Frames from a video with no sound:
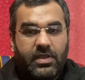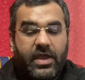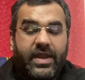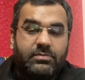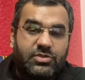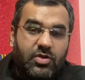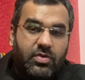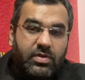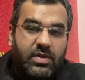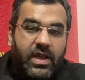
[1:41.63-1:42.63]
And I'm
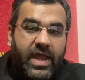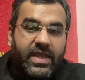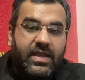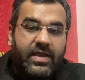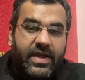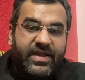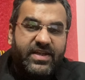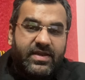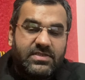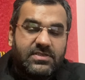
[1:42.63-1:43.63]
sure like
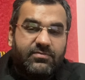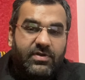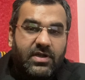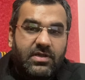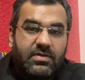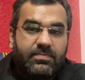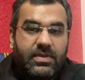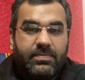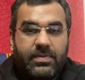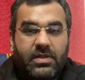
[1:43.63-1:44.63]
credit risk fund,
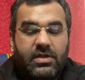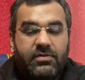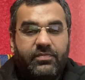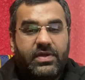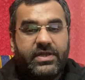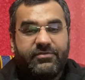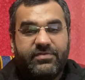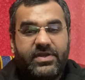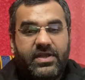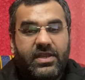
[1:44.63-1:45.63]
people will
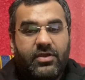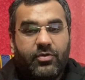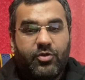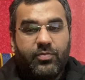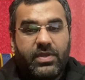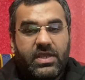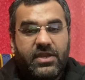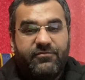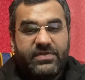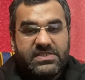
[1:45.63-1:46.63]
definitely going to be
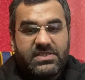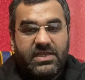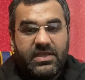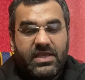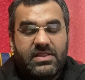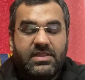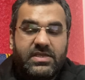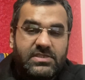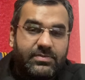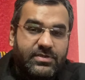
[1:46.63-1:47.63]
investing in
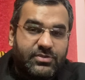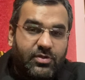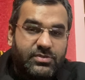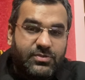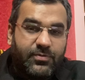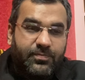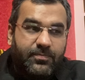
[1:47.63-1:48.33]
these funds also.